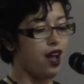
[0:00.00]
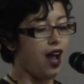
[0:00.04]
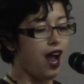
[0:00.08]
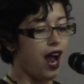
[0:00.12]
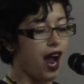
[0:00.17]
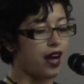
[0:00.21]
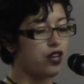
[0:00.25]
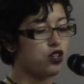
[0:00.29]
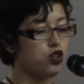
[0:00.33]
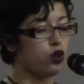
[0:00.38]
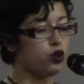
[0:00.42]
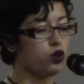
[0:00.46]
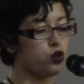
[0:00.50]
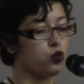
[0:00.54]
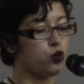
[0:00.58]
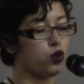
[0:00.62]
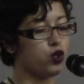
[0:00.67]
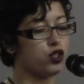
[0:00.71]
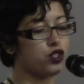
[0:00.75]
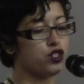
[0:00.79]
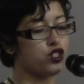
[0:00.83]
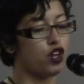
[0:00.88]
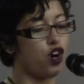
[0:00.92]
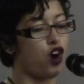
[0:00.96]
I know the
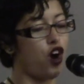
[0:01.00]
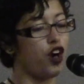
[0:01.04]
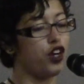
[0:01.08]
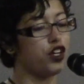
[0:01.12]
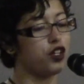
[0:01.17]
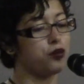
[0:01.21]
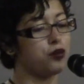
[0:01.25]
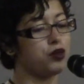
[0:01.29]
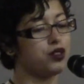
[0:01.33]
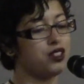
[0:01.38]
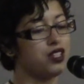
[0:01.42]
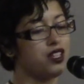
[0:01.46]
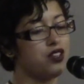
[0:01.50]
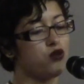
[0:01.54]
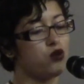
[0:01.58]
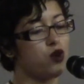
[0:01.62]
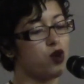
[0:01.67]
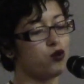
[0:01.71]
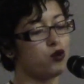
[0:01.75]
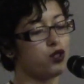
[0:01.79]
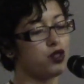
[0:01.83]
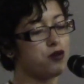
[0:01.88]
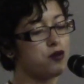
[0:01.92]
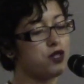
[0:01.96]
words are hard to believe,
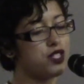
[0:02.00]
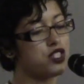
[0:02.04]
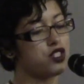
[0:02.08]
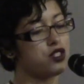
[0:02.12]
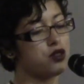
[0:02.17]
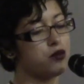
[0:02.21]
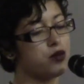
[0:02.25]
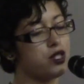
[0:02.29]
what with Mr.